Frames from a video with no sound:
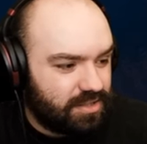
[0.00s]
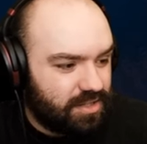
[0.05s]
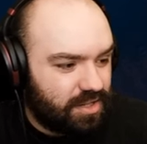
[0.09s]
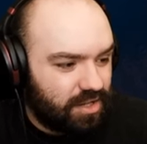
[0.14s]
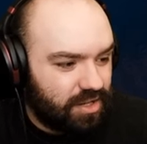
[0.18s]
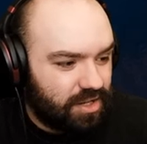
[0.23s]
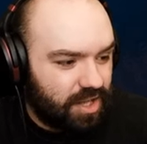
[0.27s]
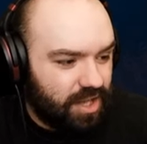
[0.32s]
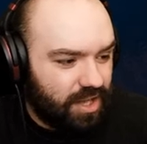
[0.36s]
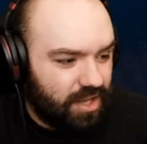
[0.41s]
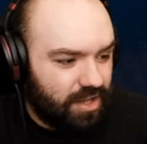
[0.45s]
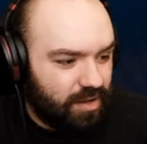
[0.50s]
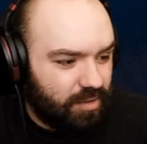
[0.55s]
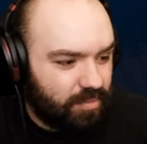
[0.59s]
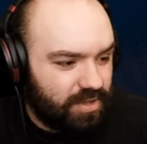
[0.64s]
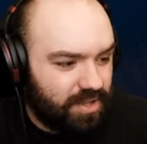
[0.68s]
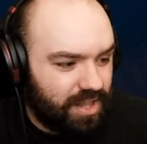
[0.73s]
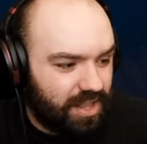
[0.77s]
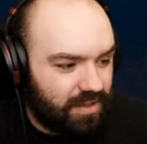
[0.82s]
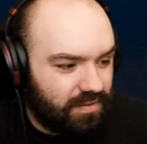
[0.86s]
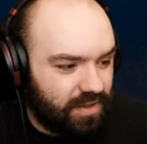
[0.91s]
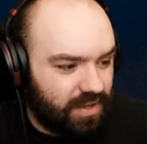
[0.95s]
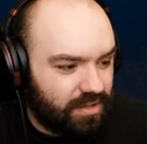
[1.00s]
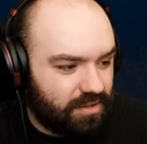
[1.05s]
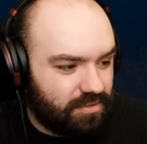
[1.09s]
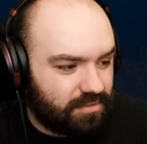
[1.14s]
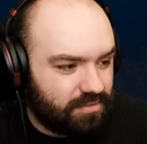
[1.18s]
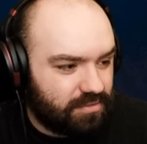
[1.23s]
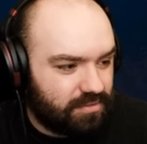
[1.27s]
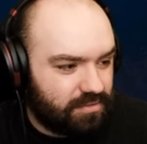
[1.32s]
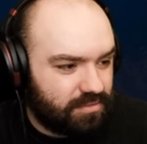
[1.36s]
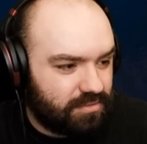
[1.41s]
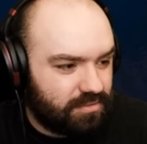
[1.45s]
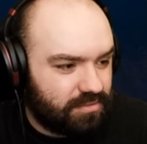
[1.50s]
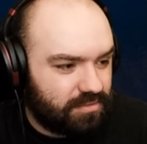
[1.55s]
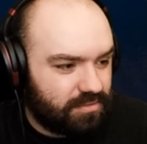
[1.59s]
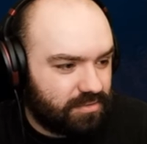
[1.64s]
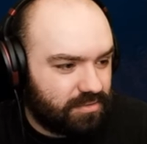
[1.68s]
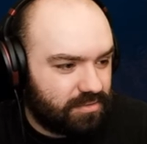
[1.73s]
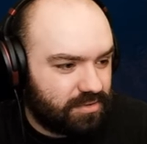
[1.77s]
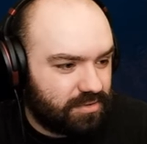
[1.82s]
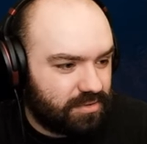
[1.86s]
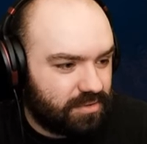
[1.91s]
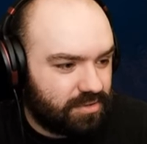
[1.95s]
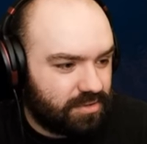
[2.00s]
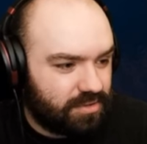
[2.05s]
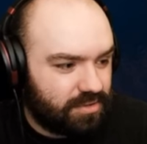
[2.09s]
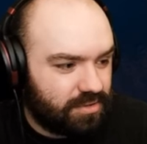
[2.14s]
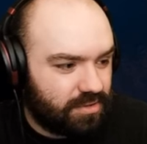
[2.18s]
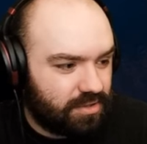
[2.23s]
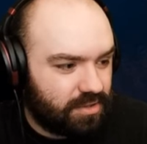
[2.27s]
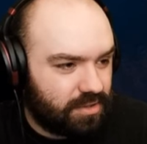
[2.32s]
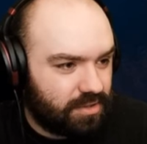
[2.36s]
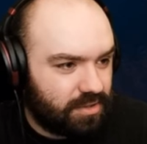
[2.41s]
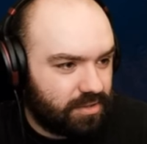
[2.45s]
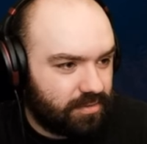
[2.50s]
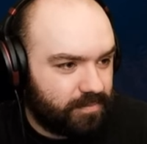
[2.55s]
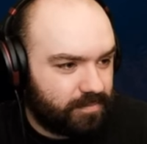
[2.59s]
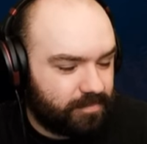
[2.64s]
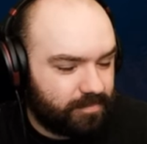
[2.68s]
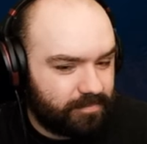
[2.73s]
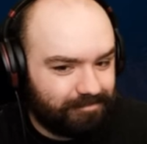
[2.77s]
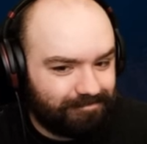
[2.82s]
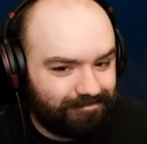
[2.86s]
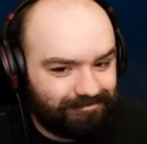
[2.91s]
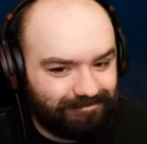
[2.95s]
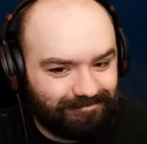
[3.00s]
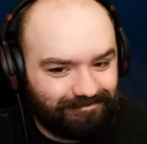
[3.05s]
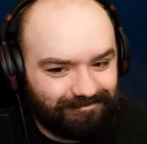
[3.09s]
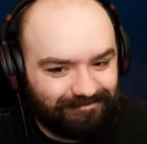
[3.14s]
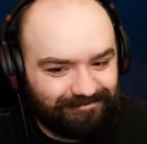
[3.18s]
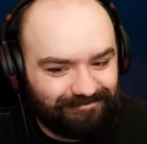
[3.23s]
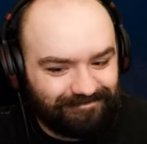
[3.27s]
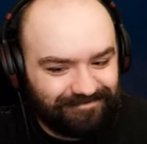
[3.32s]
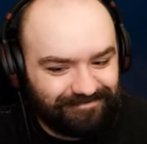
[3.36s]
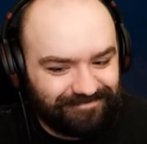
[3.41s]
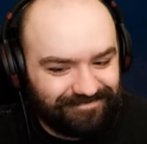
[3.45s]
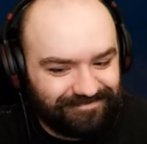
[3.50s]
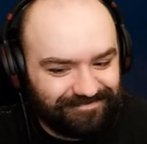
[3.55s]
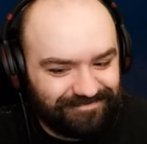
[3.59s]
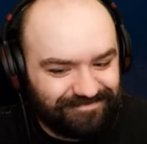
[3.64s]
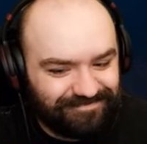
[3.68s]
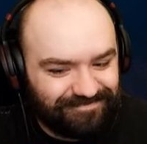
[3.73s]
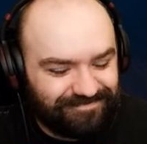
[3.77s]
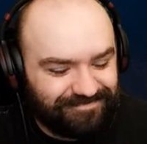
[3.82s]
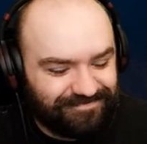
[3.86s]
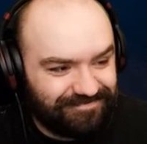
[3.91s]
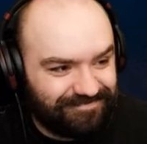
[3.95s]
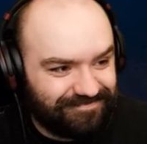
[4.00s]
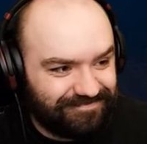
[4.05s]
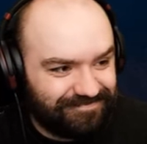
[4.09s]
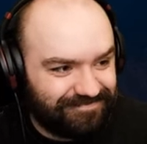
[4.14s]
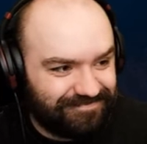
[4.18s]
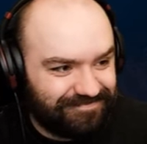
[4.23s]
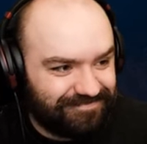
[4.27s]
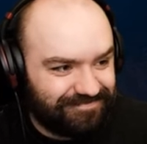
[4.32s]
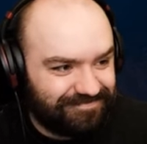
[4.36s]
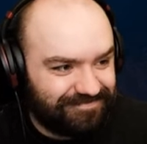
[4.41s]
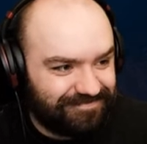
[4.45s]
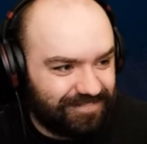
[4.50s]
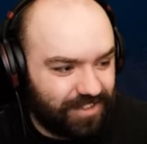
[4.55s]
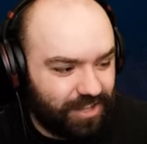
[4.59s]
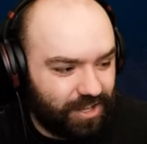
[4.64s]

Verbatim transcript: Okay, I'll be leaving. Harry think he beat your head now.